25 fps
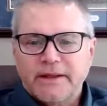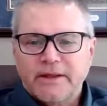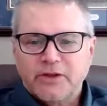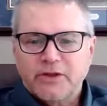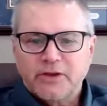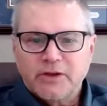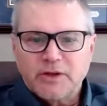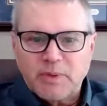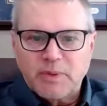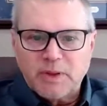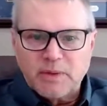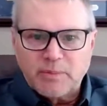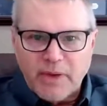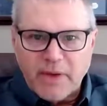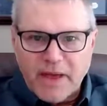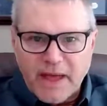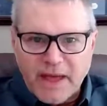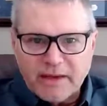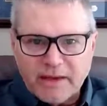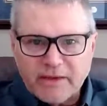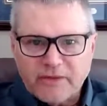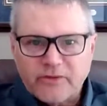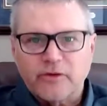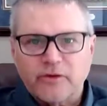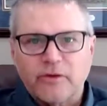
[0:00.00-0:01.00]
Good to be
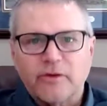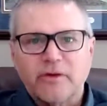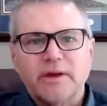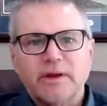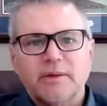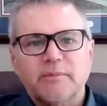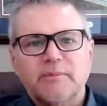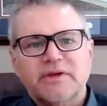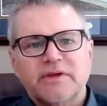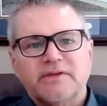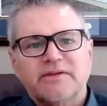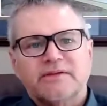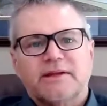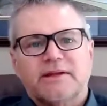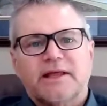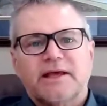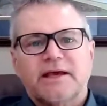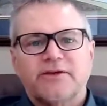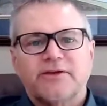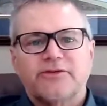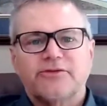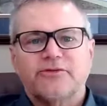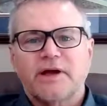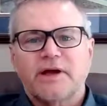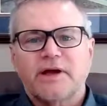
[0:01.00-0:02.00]
back. Sorry I missed
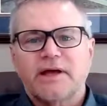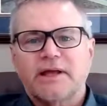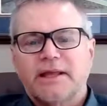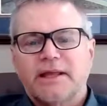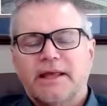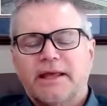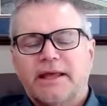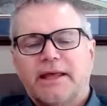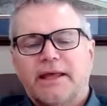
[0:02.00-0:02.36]
last Friday.